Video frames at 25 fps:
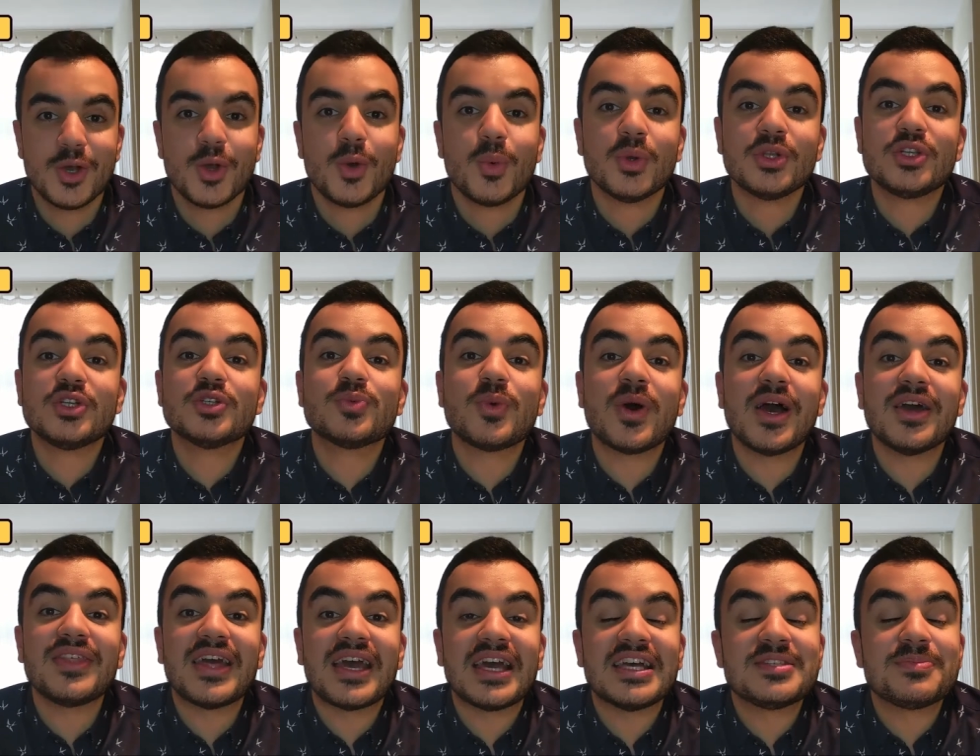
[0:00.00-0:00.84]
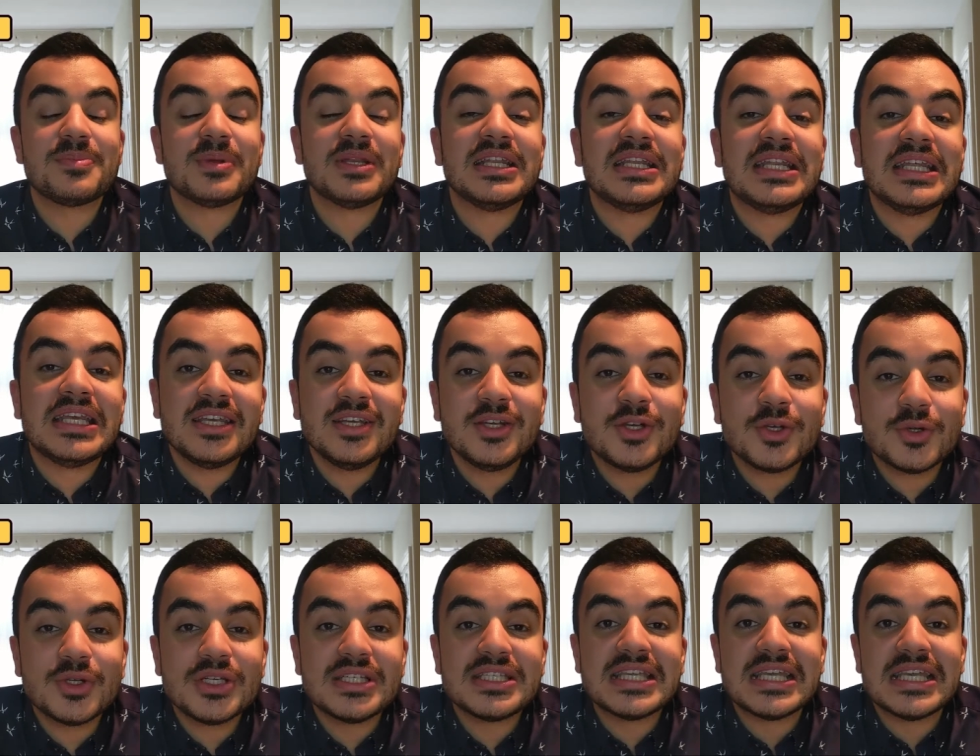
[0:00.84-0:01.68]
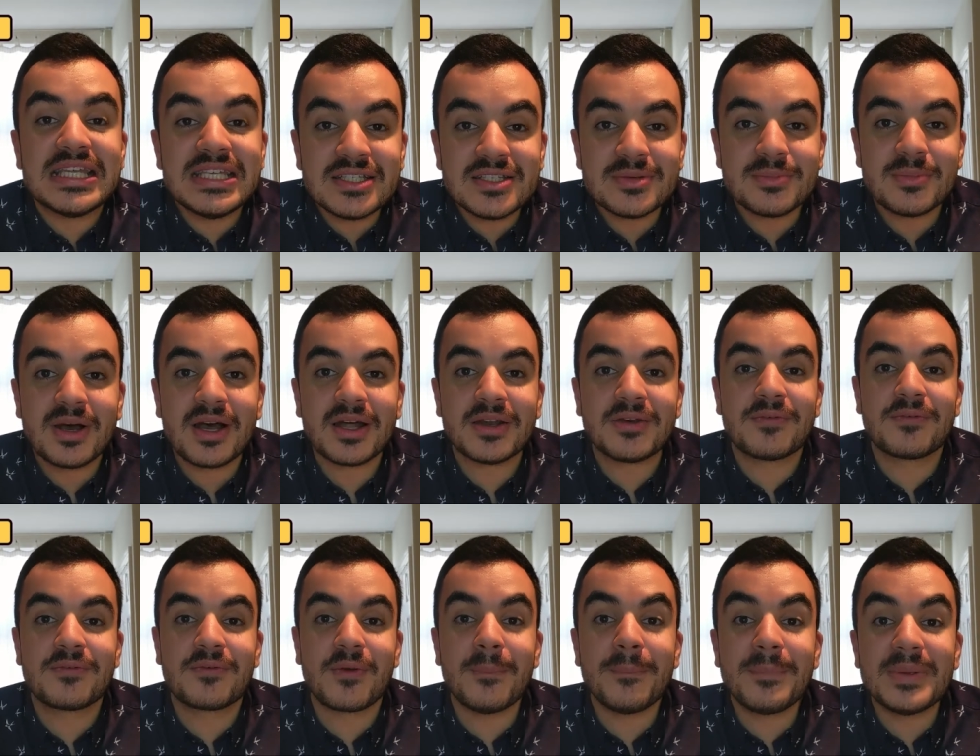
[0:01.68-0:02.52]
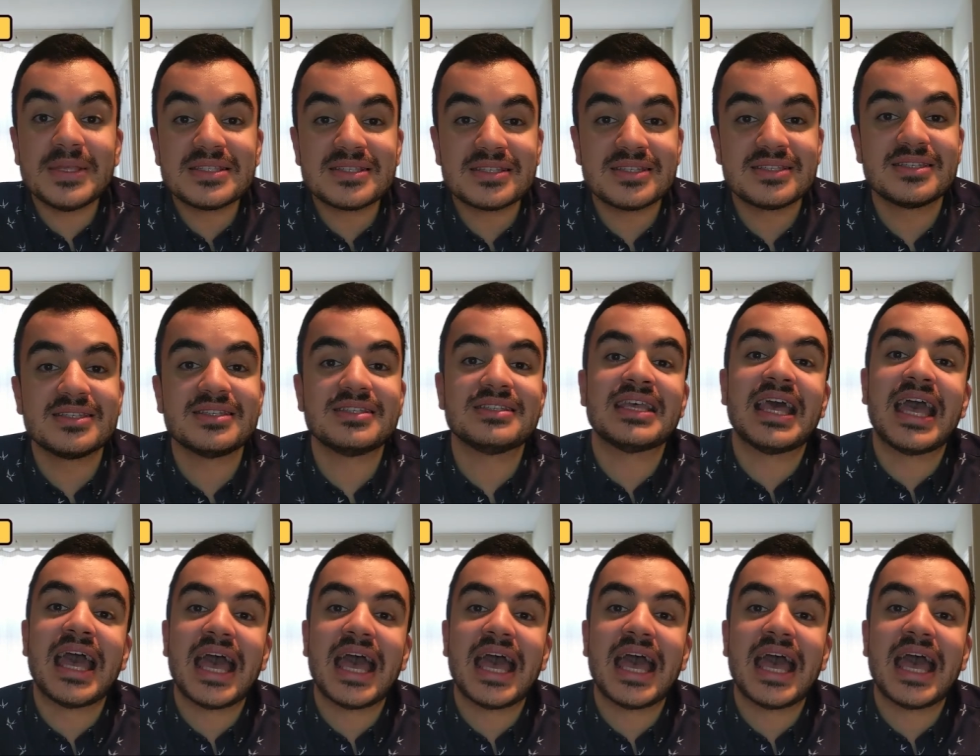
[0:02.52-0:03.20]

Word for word: which is why there has been an increase in demand from businesses